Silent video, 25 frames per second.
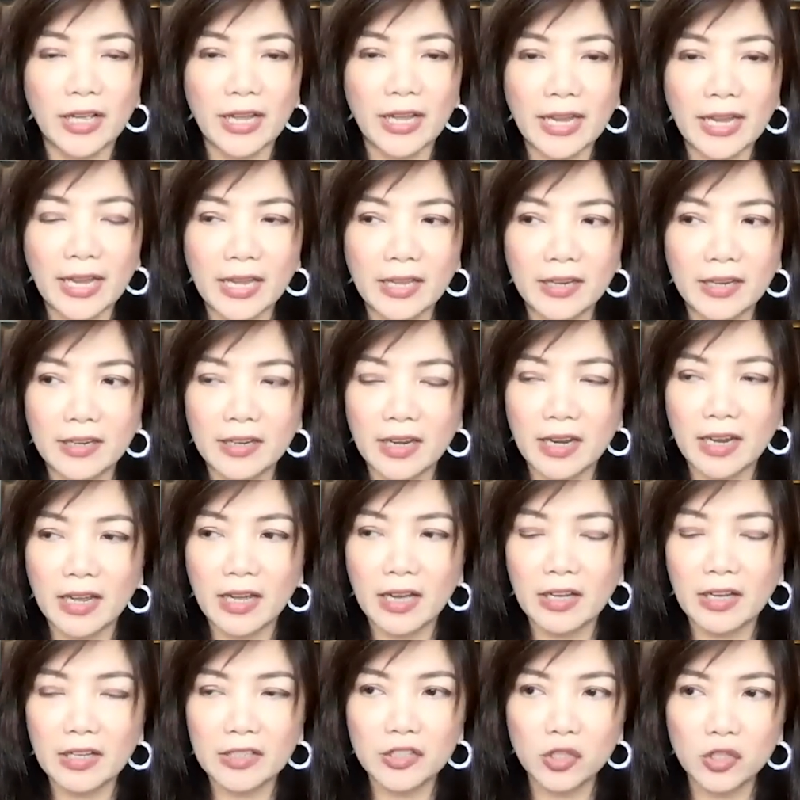And
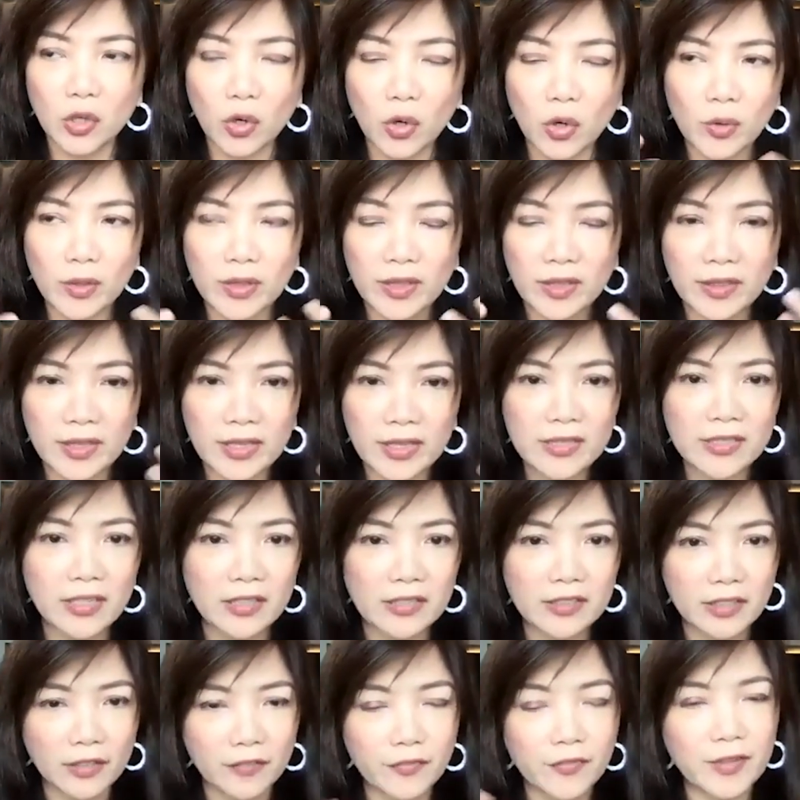so these are
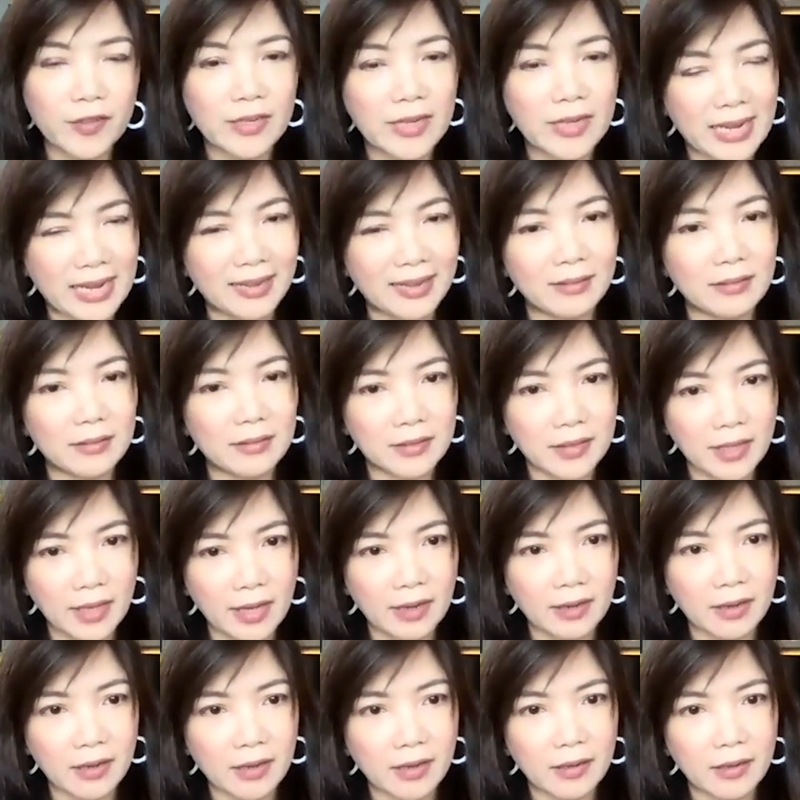different ed
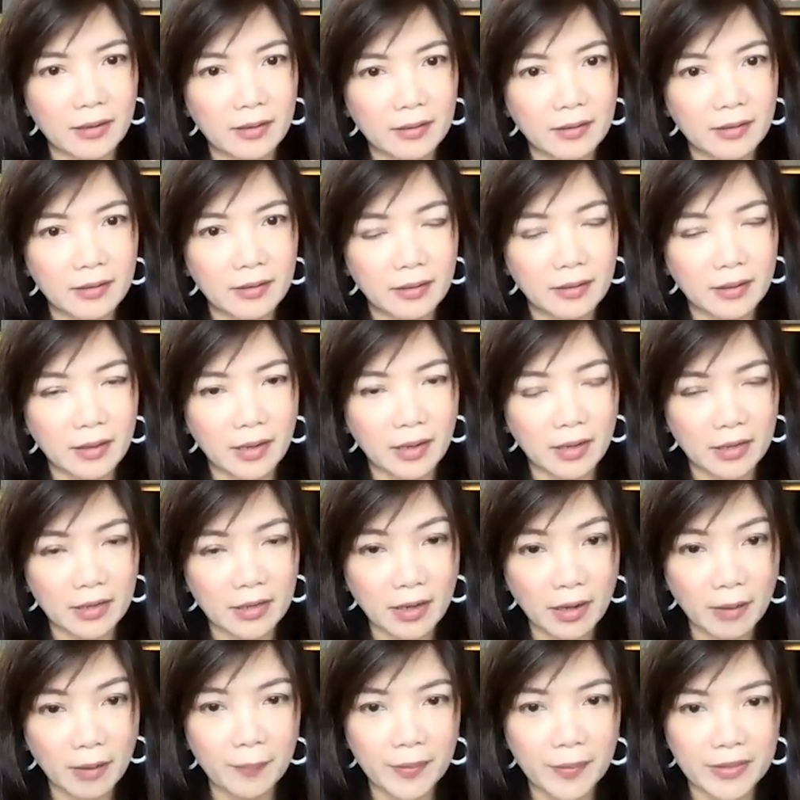tech
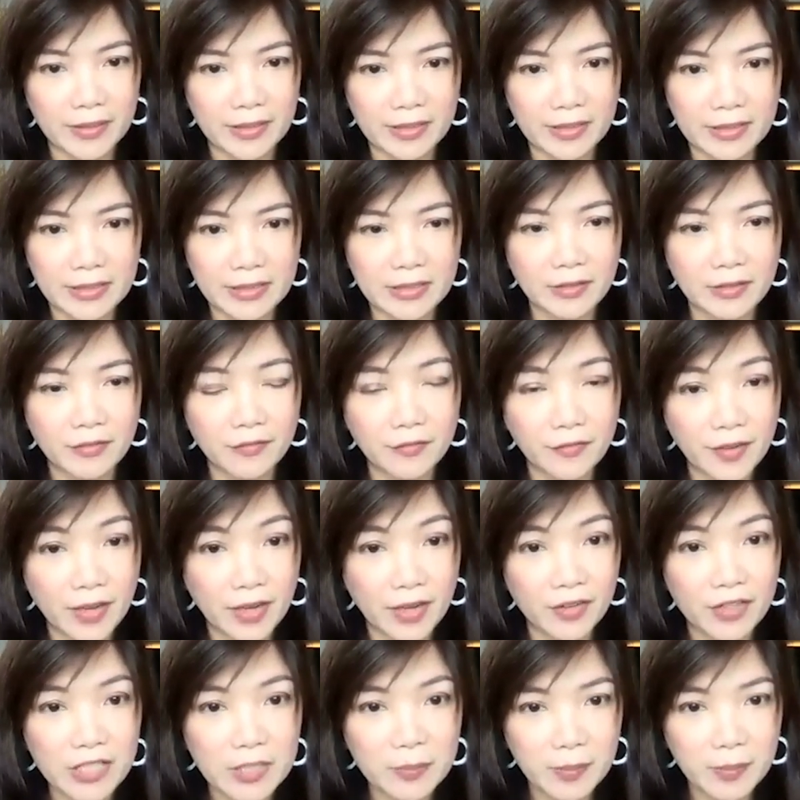companies,
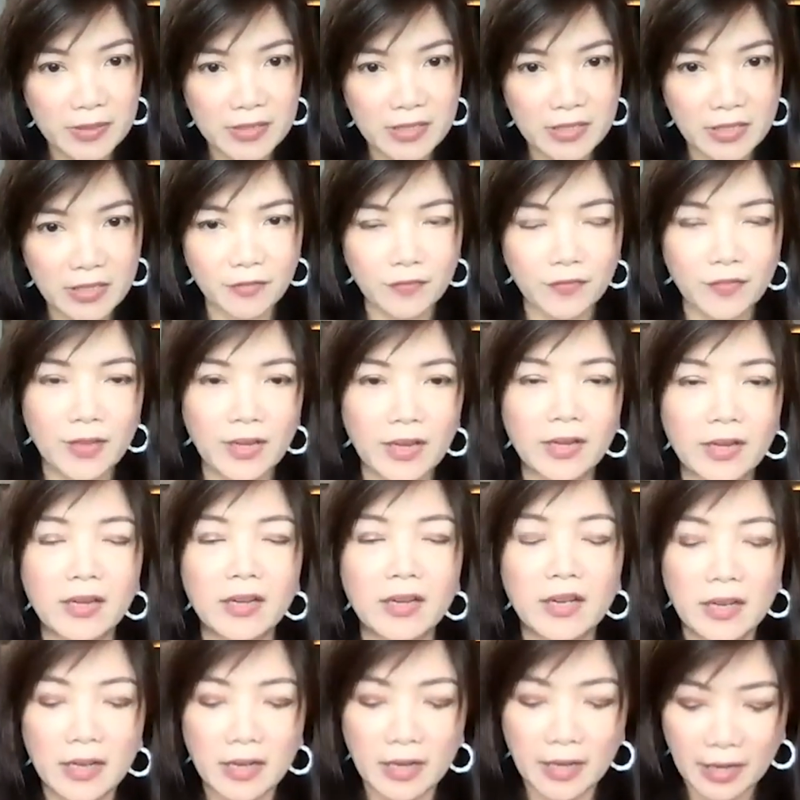very specific.
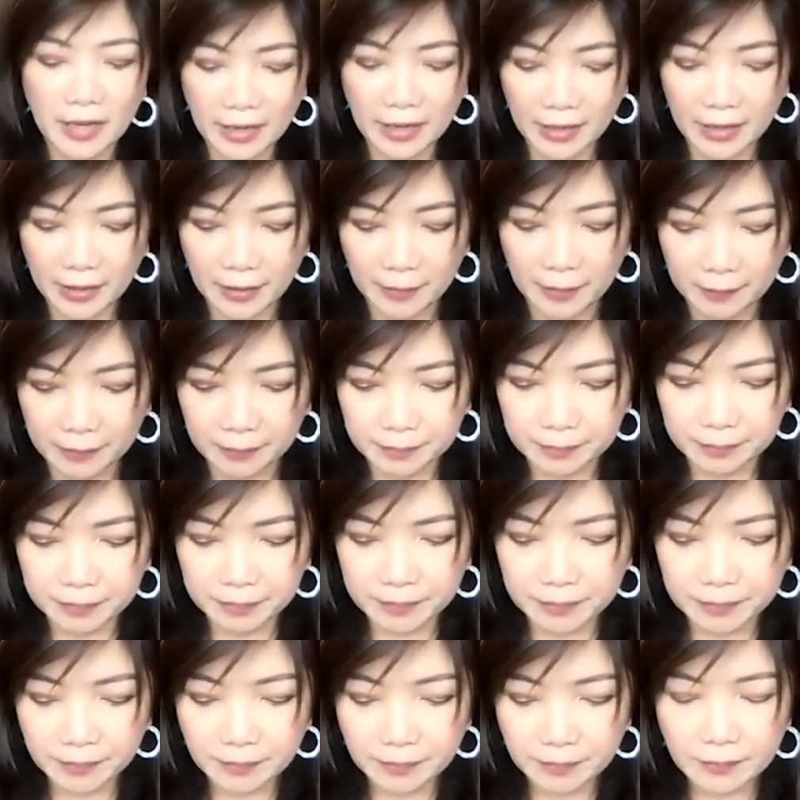And
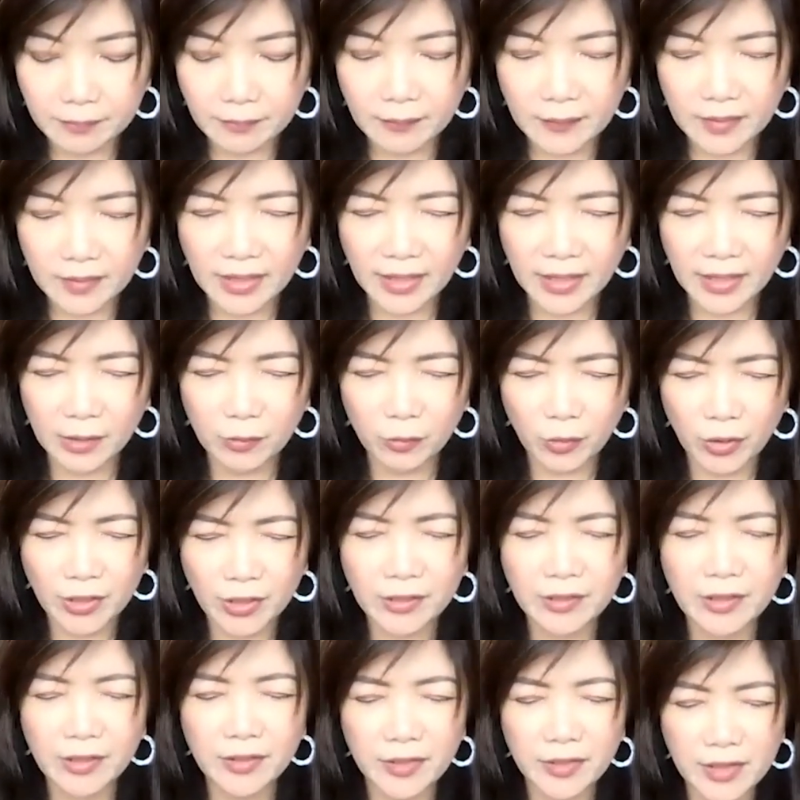one of
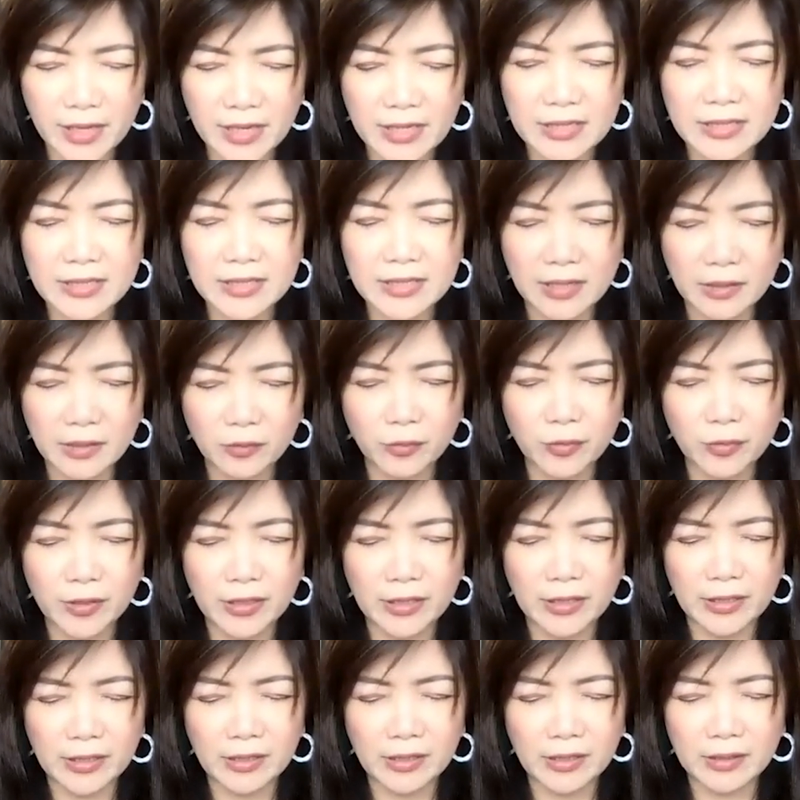the things that
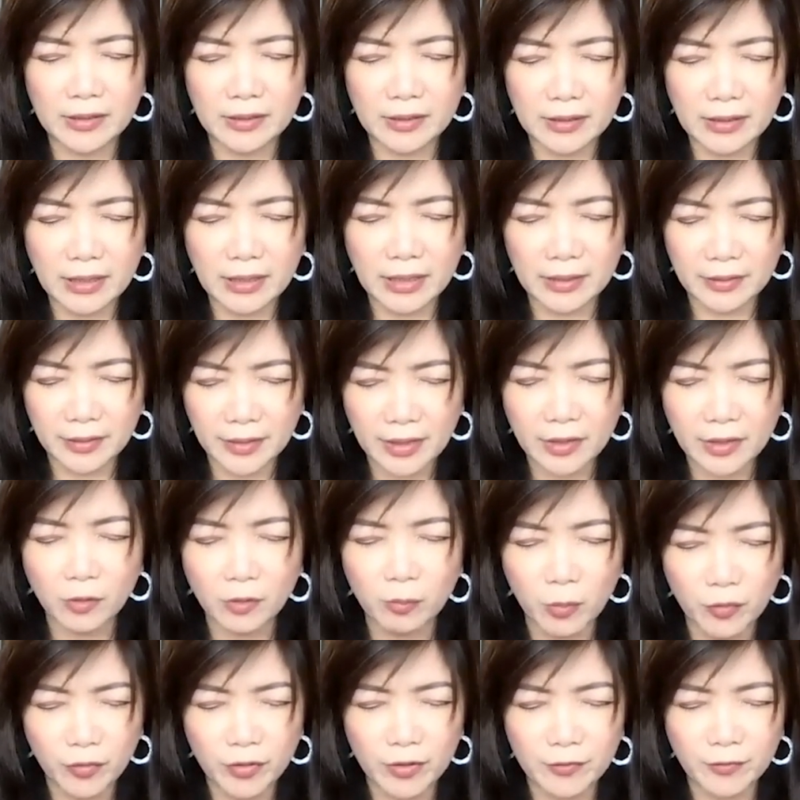we I think
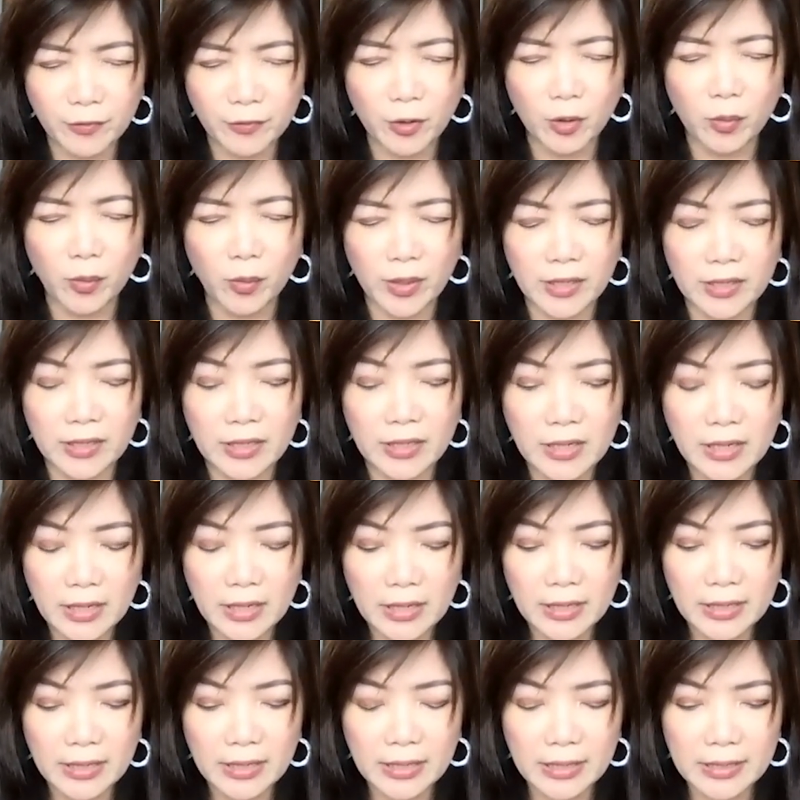moving forward
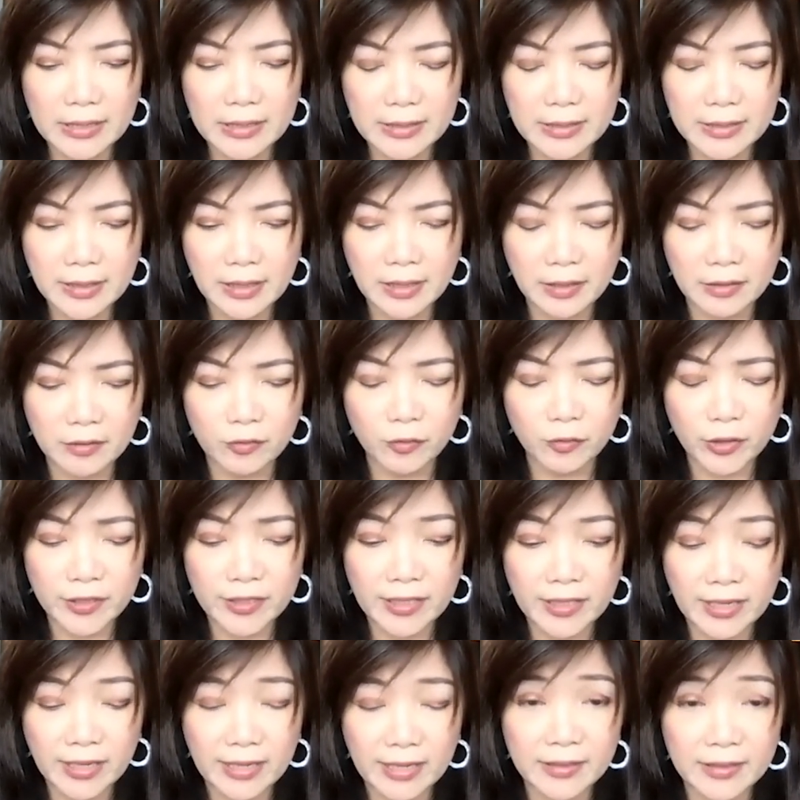is
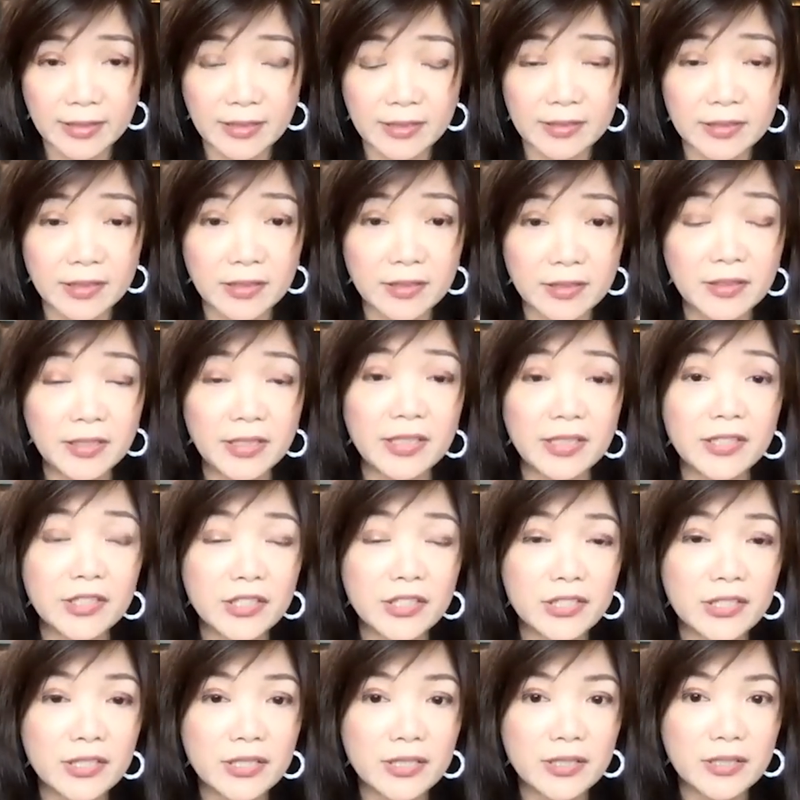realizing is
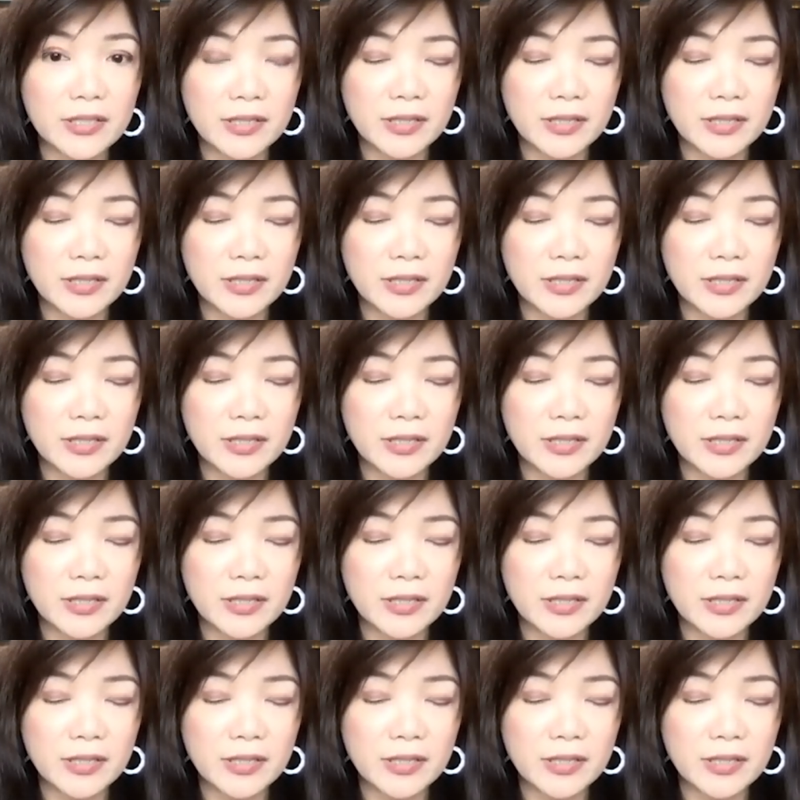niche